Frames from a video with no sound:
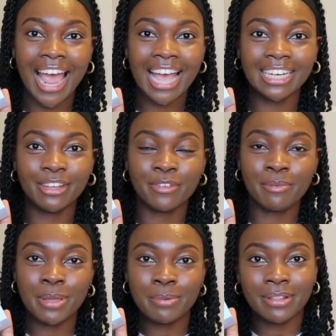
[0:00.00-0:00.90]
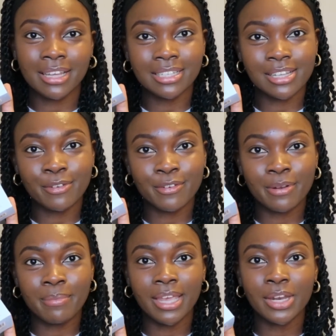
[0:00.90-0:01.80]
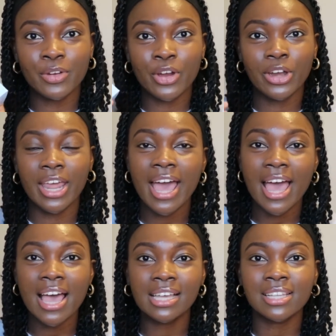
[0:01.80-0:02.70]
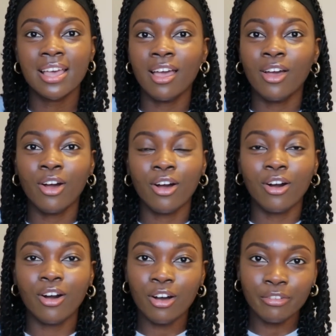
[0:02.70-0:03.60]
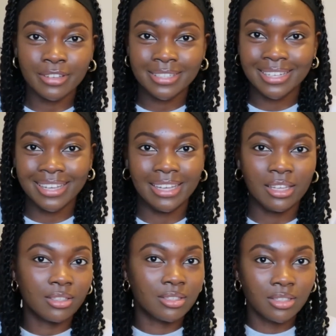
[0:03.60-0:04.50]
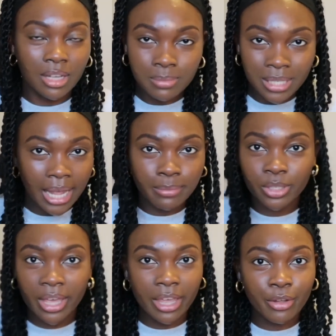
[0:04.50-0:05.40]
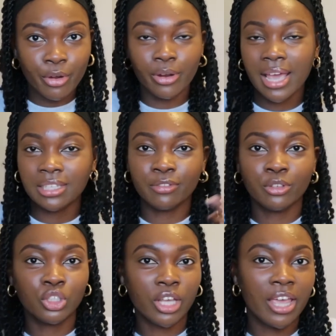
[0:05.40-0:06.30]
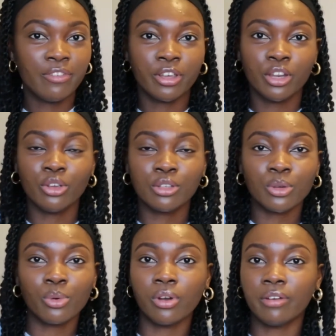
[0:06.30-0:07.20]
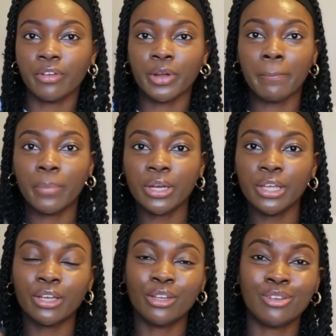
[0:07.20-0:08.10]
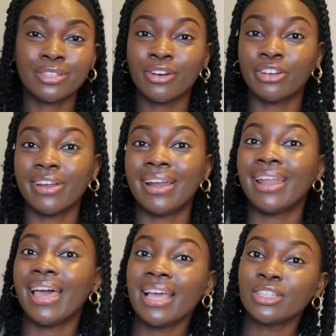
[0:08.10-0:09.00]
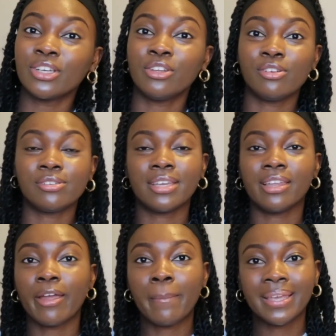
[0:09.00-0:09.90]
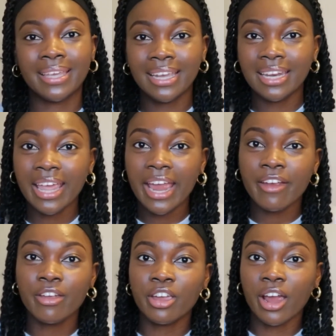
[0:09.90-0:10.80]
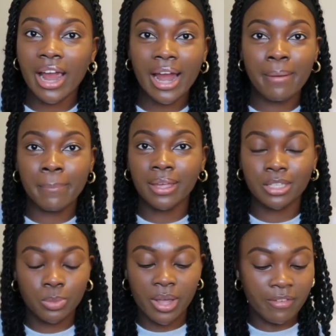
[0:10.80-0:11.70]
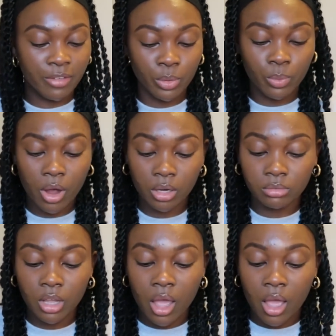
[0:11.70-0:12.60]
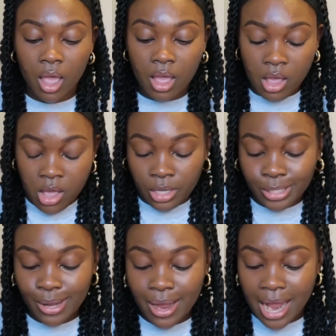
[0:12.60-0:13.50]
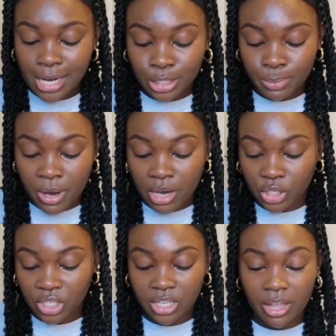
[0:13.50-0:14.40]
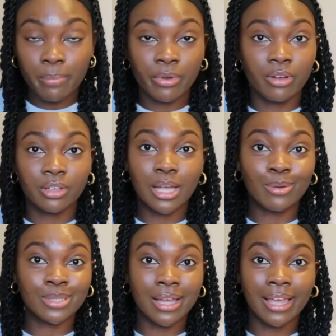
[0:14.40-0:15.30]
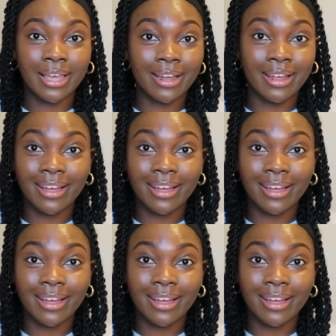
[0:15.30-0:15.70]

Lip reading: handy for people that suffer from ingrown hairs, obviously sometimes you get ingrown hairs if you shave. You can use it all over your body, you can use it on your legs, you can use it in your bikini area, your armpits, whatever you want. So I just purchased it because I was like,